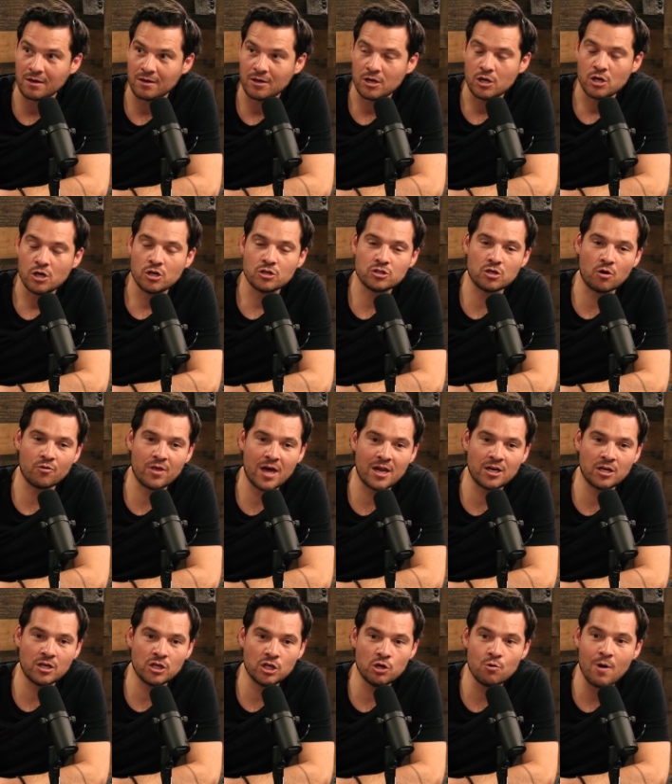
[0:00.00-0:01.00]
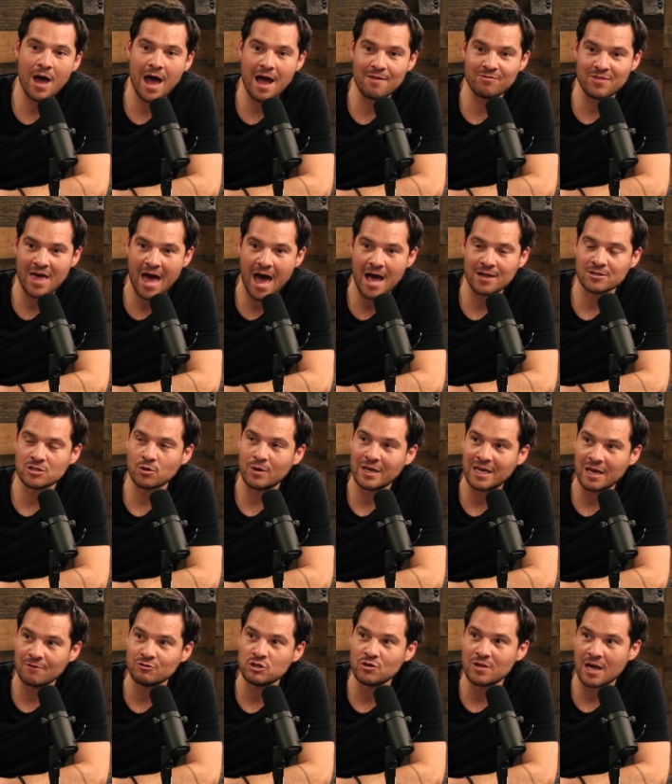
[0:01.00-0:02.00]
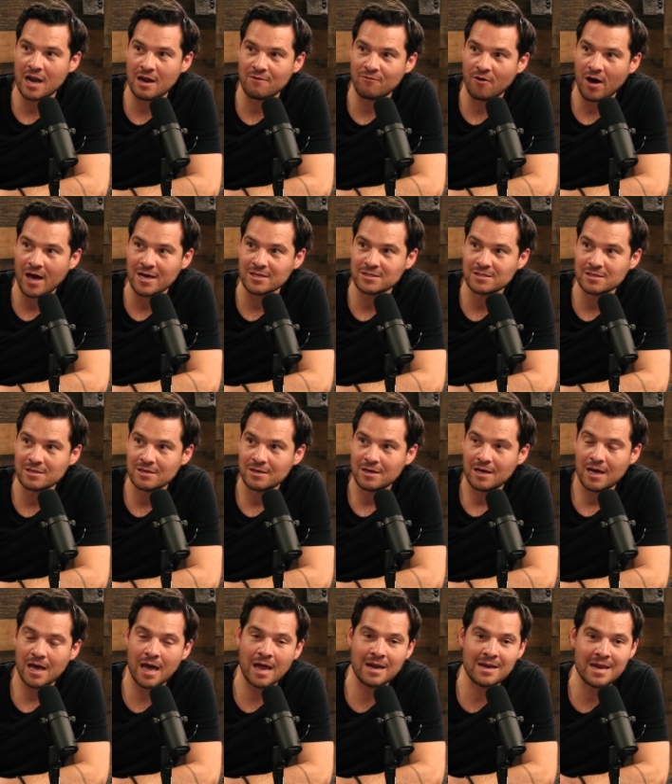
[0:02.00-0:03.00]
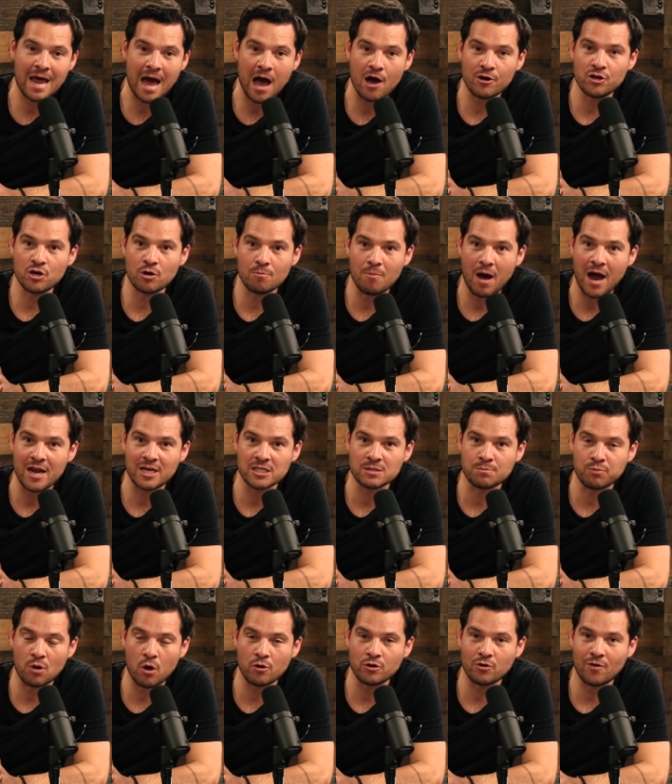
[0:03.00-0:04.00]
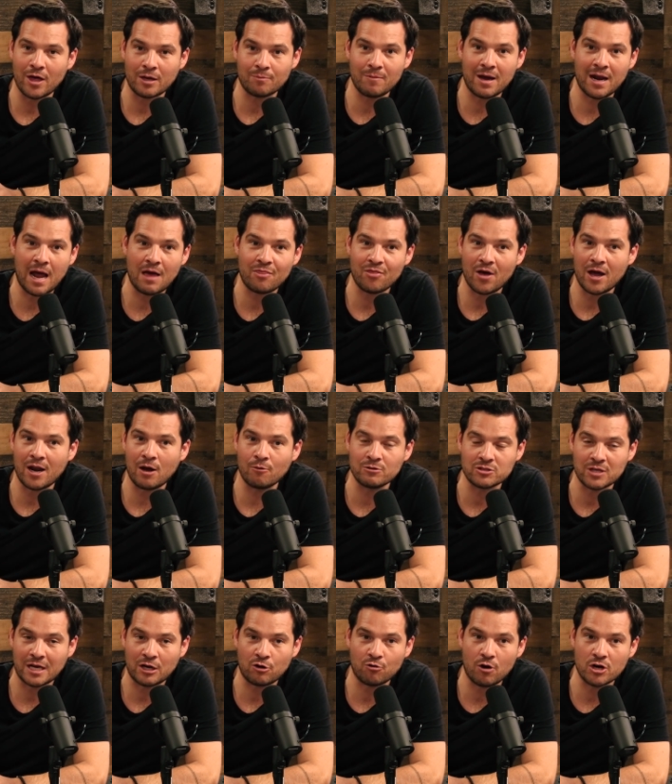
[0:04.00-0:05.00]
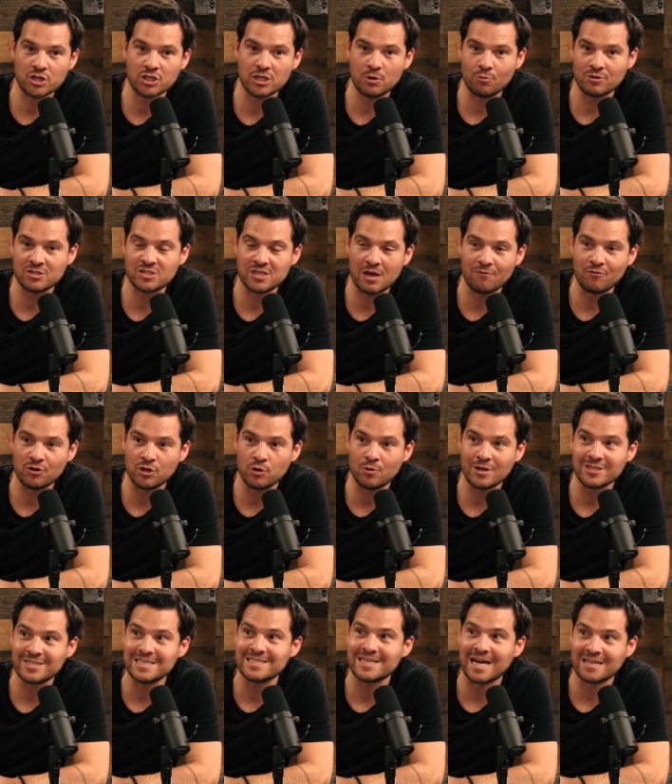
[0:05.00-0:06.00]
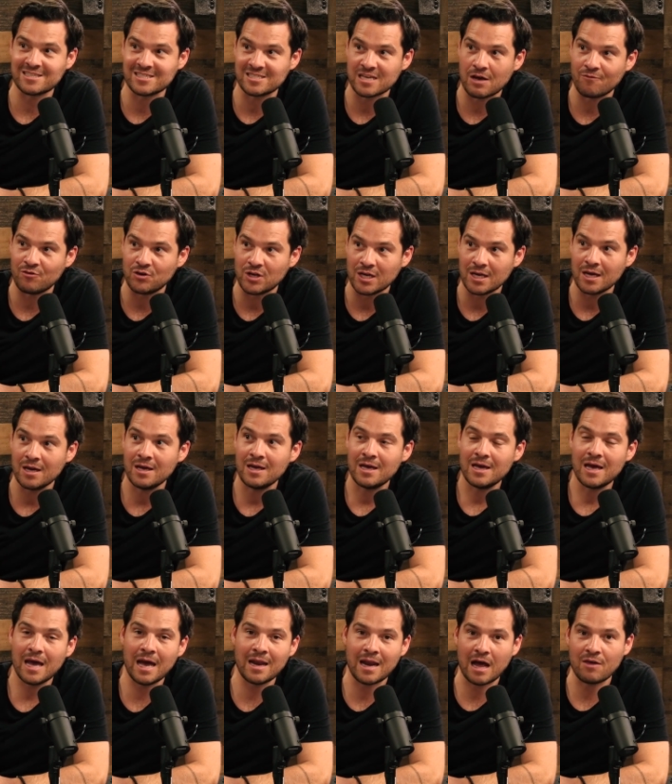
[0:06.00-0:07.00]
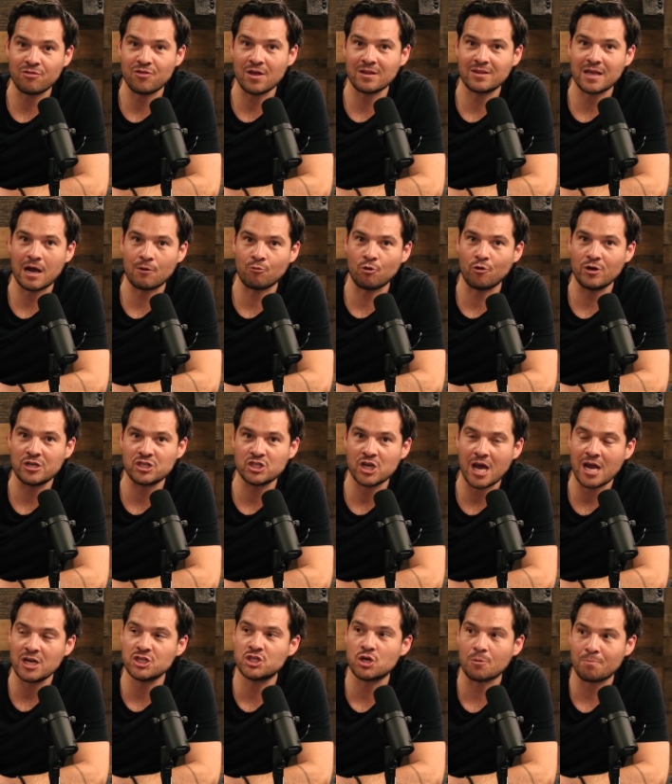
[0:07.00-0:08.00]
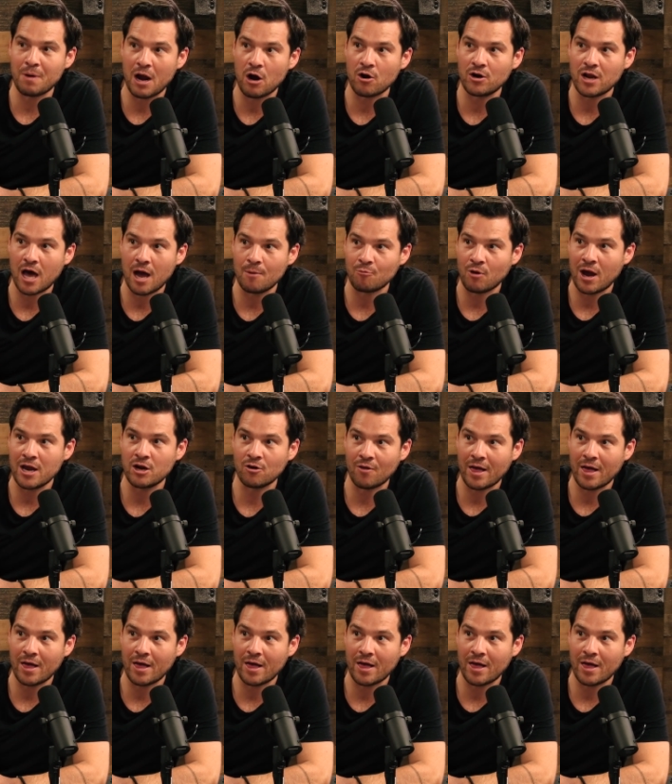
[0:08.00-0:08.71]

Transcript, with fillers: Correct. So then you had that. So he gives you that advice. And now your mind is blown. You're like, man, I thought I was like crushing it with seven units. He's got seventy. And I think that really changed your paradigm, right?